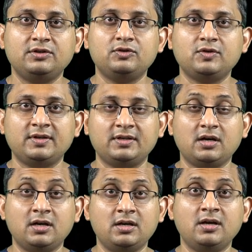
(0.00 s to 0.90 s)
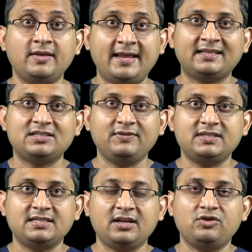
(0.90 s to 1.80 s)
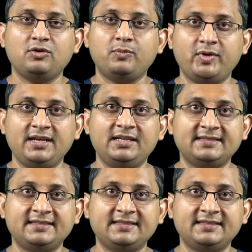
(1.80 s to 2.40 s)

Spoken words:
you're doing another activity and your brain